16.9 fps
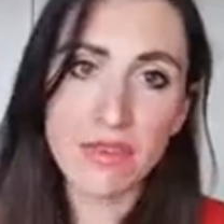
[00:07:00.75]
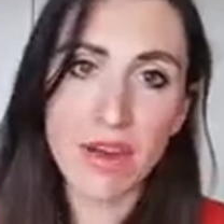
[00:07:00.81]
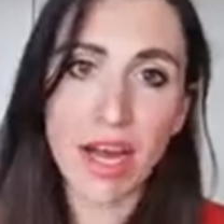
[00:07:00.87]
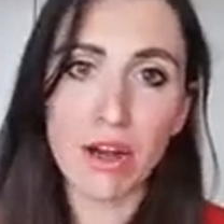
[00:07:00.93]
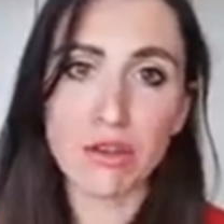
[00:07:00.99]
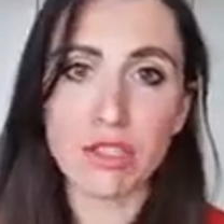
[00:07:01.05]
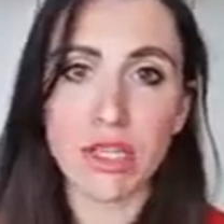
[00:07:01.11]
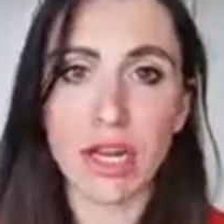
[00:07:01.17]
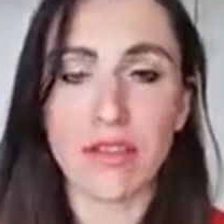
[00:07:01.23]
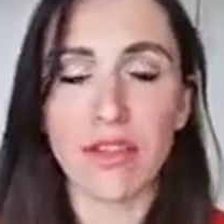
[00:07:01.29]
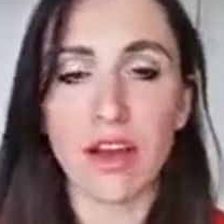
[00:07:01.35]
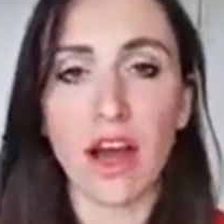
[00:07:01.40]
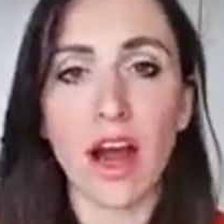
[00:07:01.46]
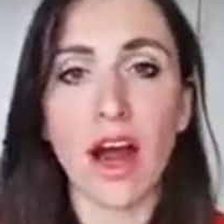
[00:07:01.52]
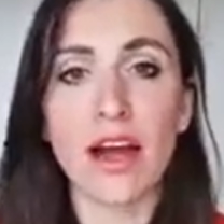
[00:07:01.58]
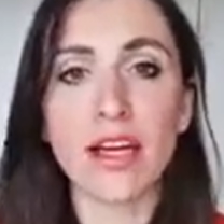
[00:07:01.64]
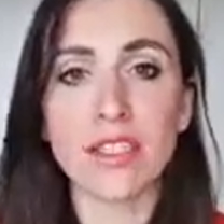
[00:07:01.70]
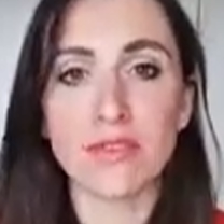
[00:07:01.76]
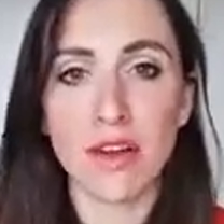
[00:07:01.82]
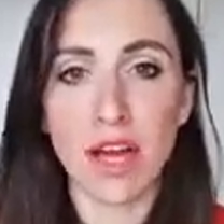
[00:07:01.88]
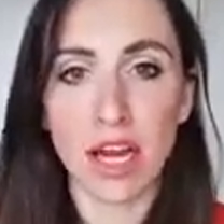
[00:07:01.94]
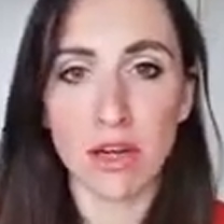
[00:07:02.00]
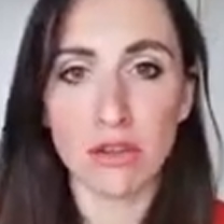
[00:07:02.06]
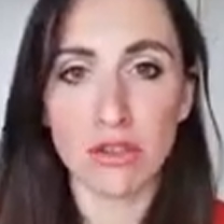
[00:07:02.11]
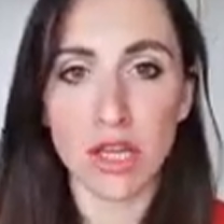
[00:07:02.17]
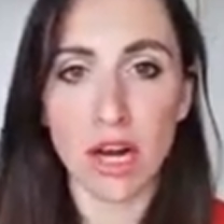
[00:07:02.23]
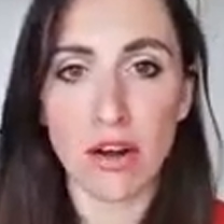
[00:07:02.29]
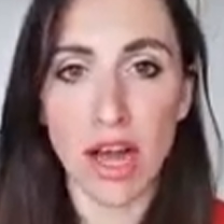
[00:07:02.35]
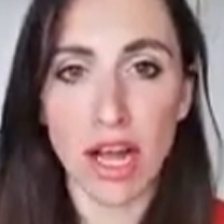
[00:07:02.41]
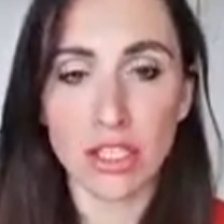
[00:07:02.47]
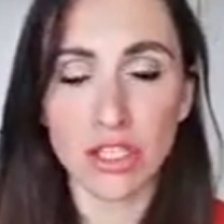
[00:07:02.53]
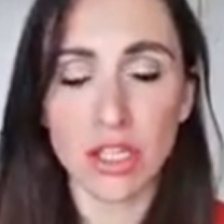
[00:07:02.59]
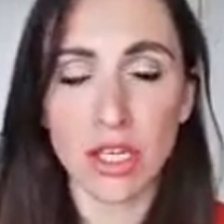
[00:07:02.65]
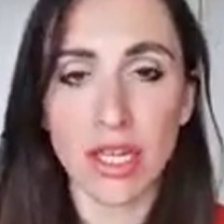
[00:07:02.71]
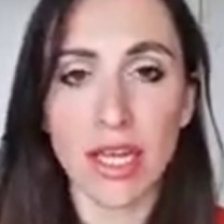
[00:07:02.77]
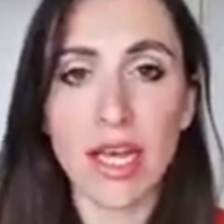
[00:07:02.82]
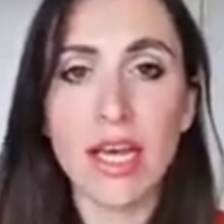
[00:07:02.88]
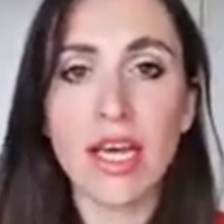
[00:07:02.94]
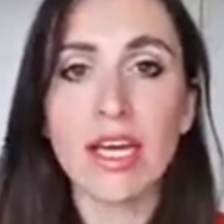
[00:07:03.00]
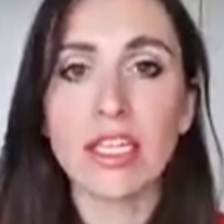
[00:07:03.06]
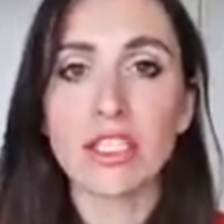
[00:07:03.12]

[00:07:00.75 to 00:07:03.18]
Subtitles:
values and the heart values are actually